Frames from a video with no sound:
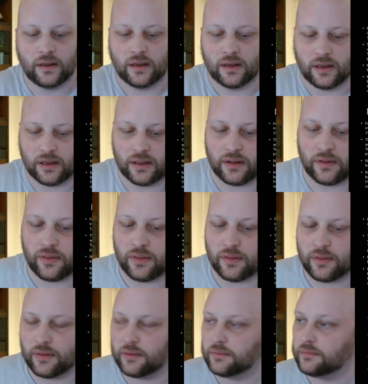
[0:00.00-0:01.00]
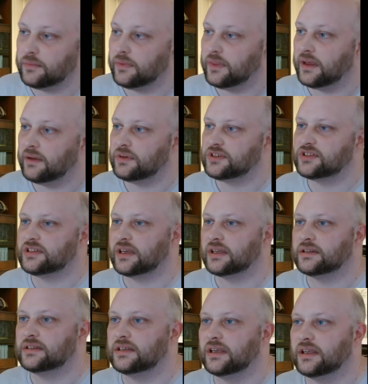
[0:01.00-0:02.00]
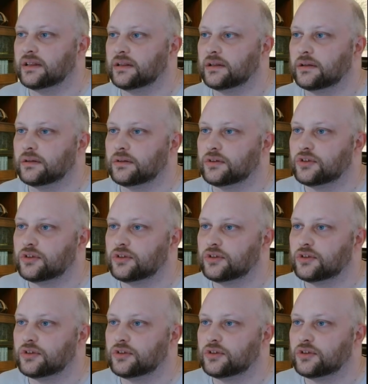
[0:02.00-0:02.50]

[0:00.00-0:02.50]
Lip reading: They were sent in